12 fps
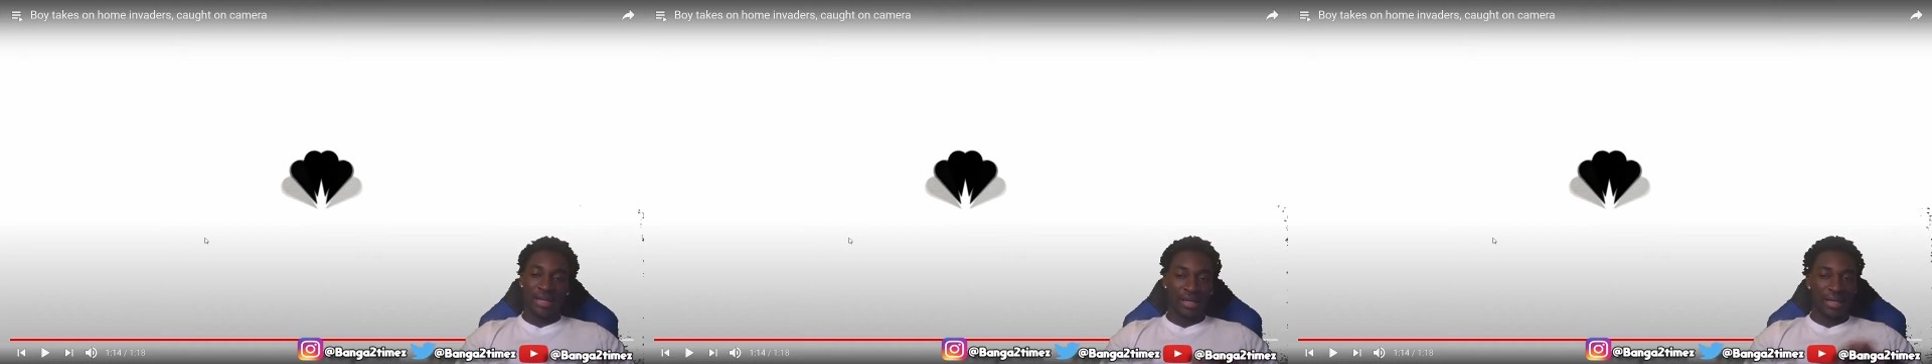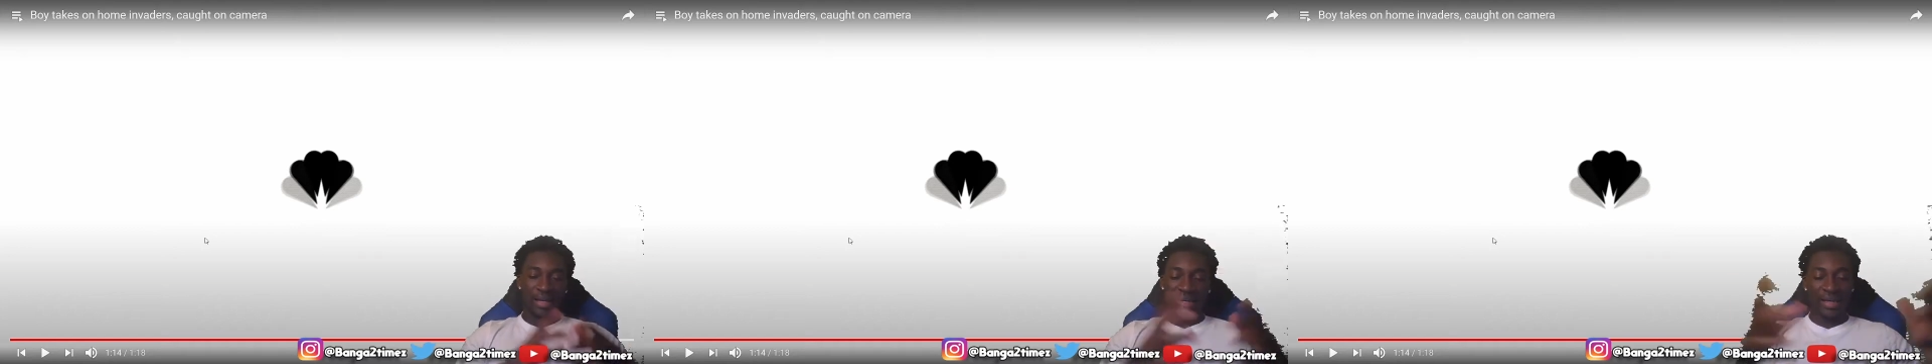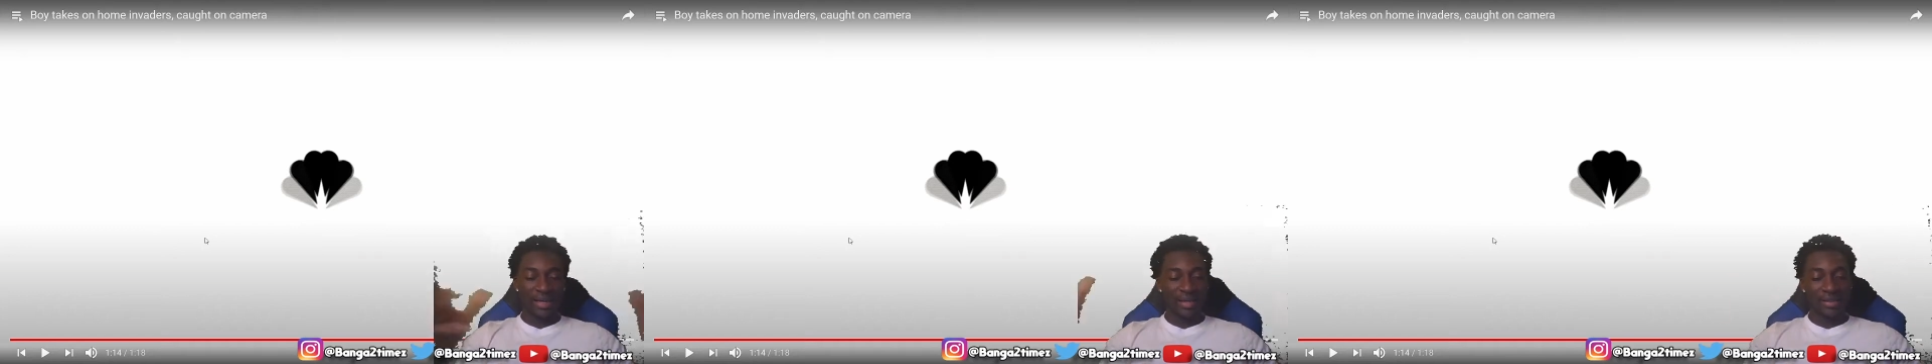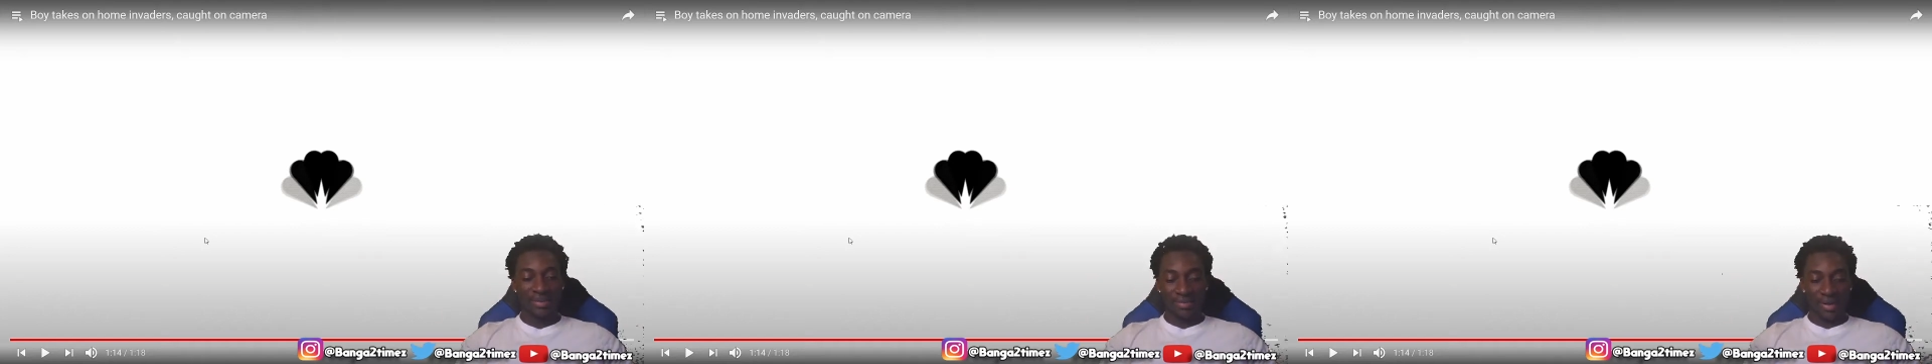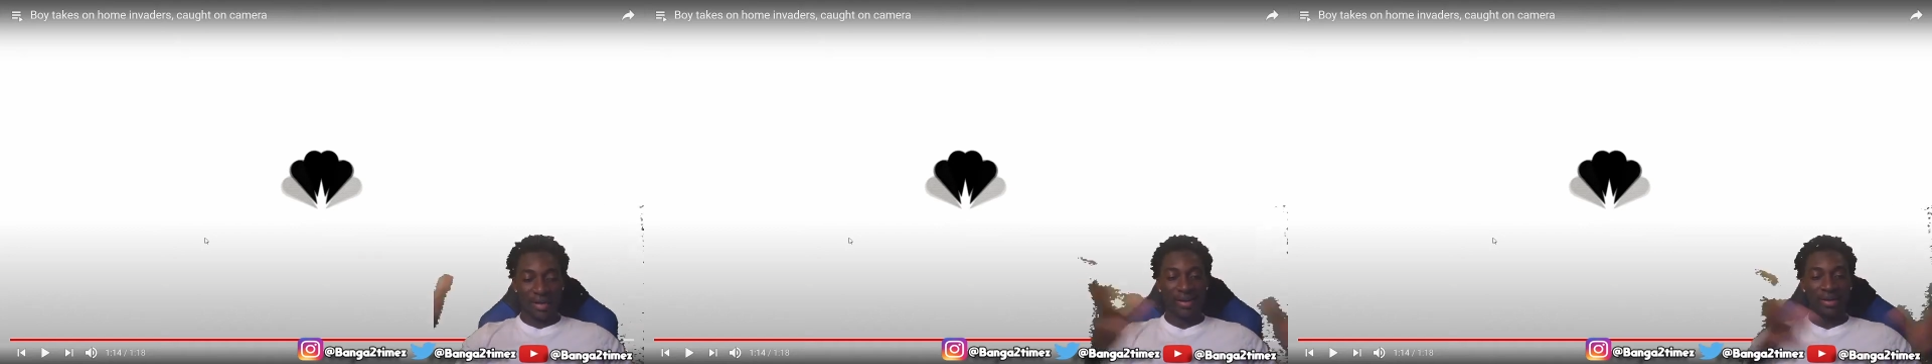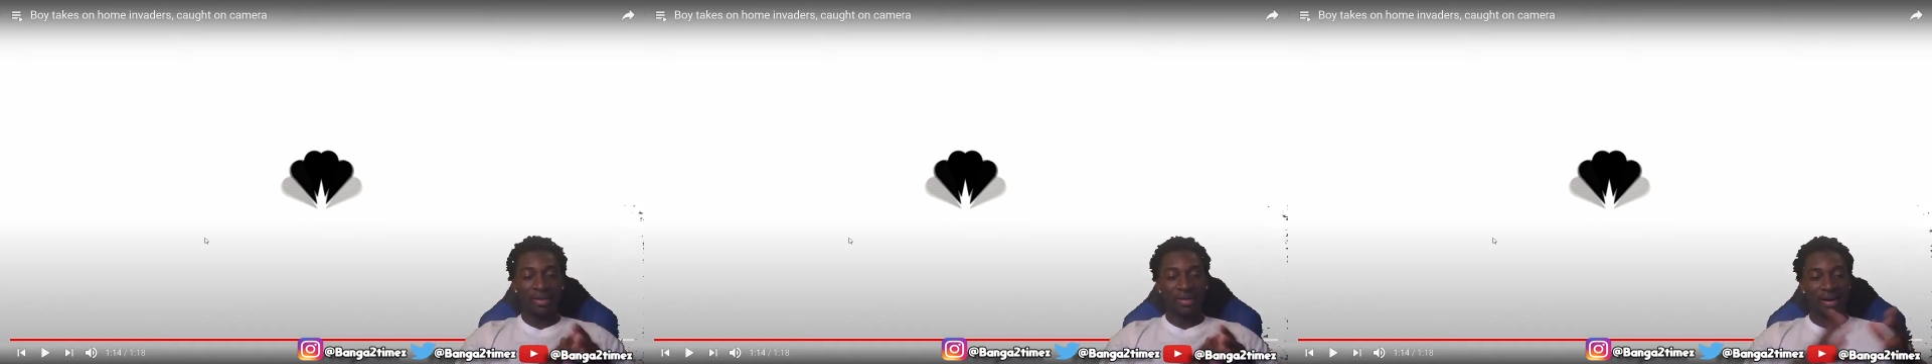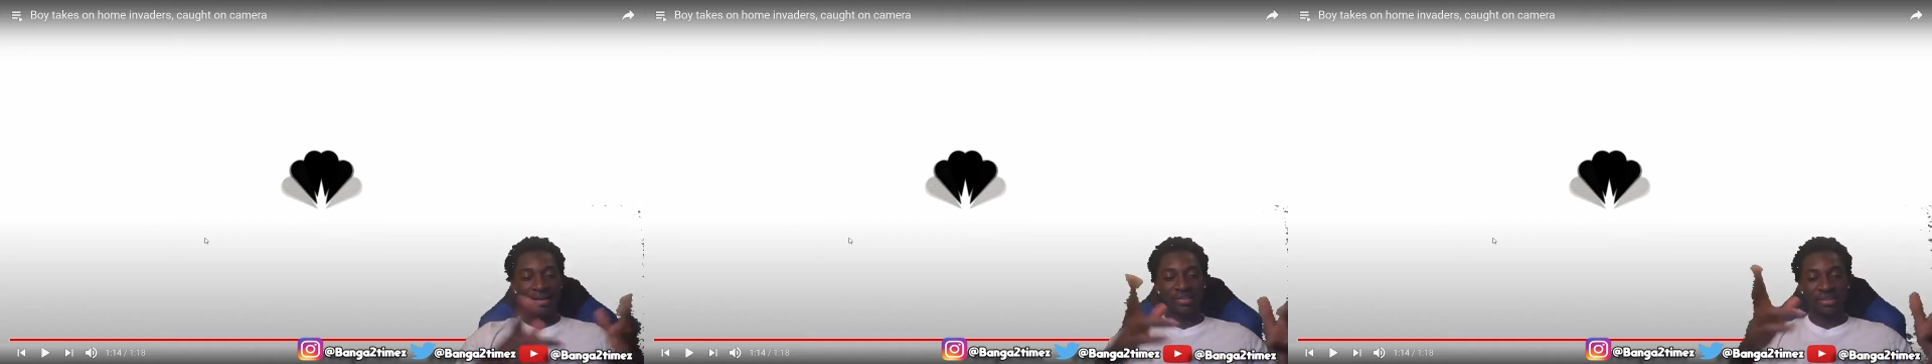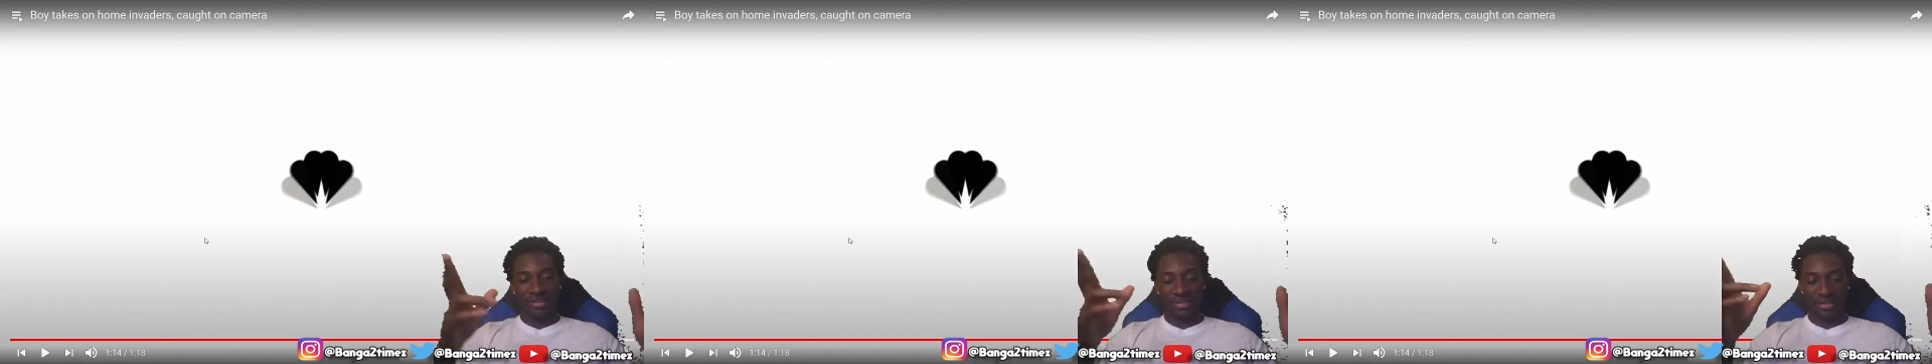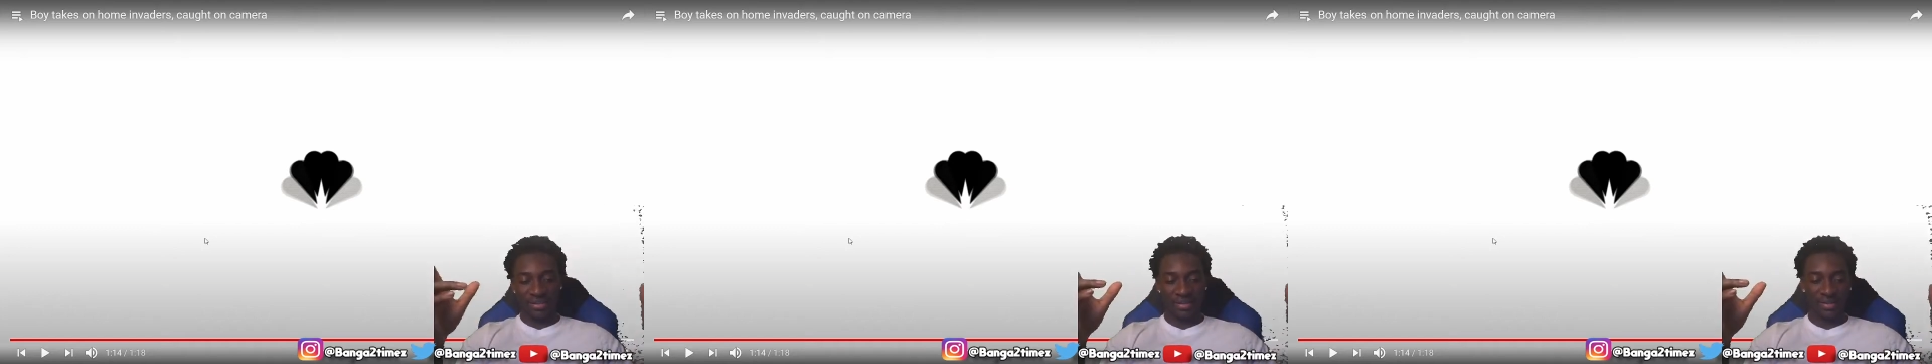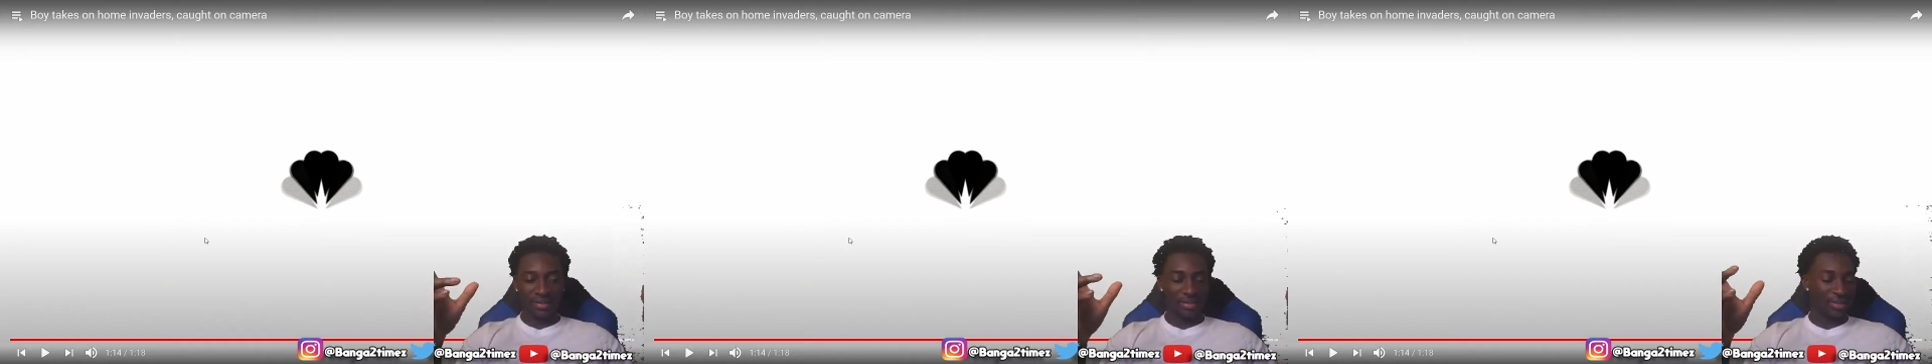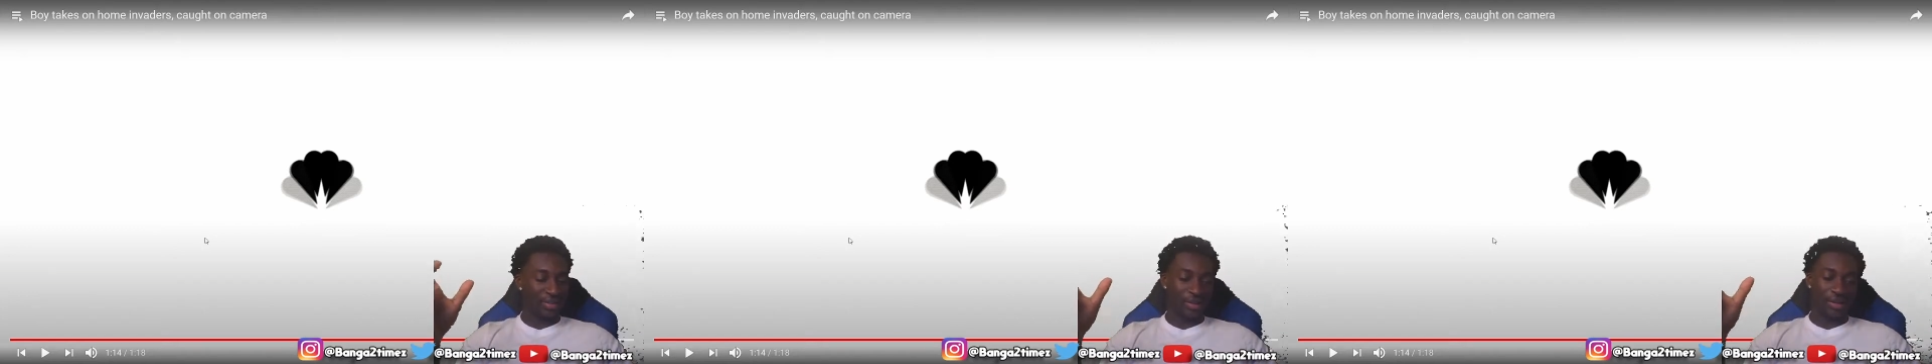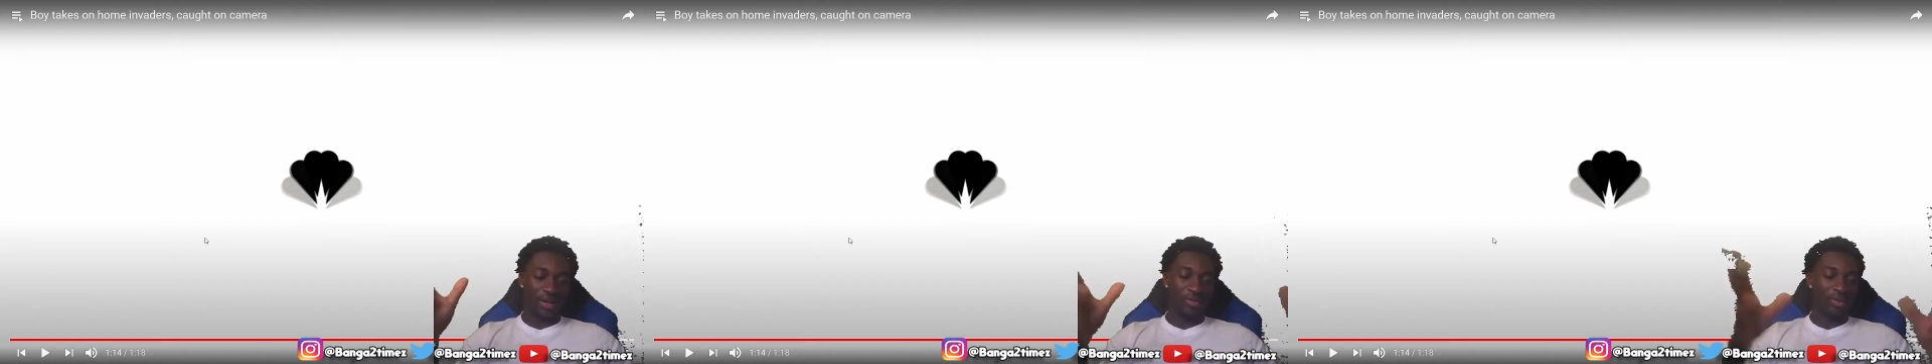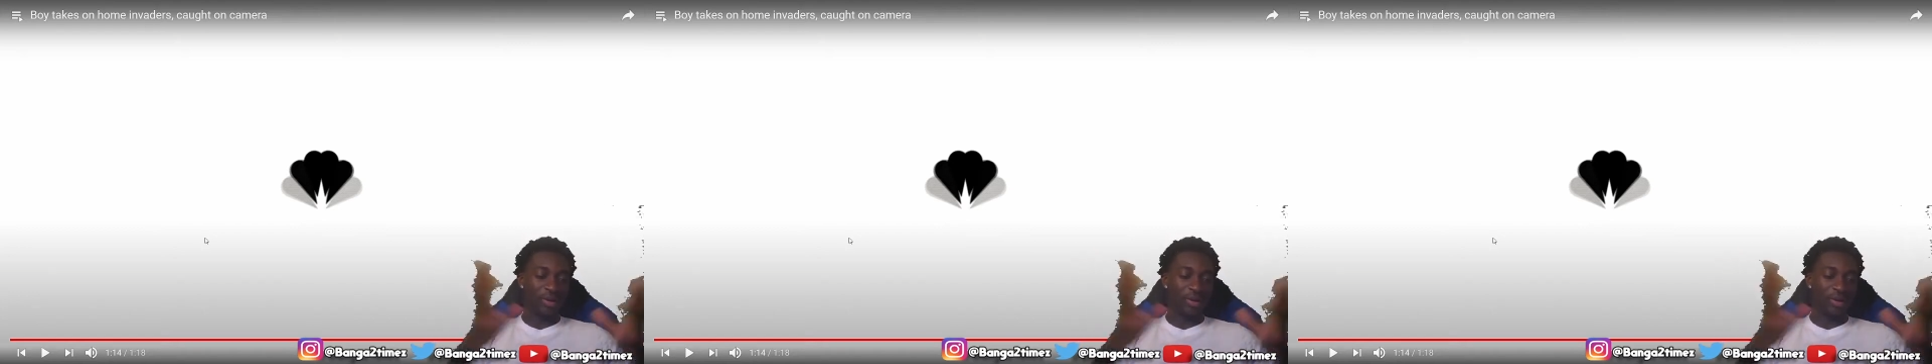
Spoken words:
in his mind, a gun is just like, it's just a gun.